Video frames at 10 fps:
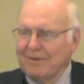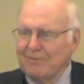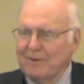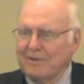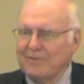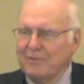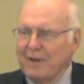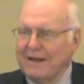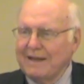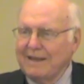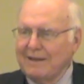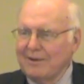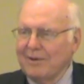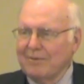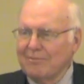What serenity he
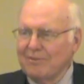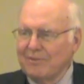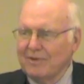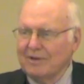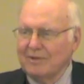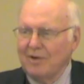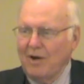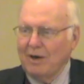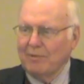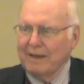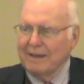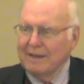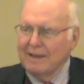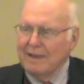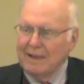learned was learned the hard way.
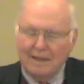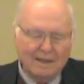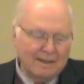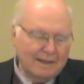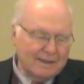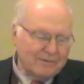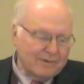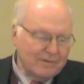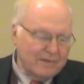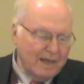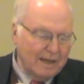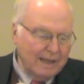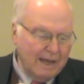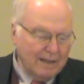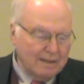And so he's
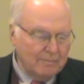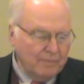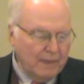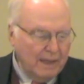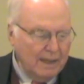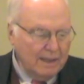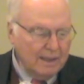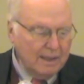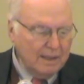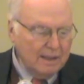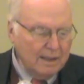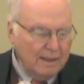yelling at them, and he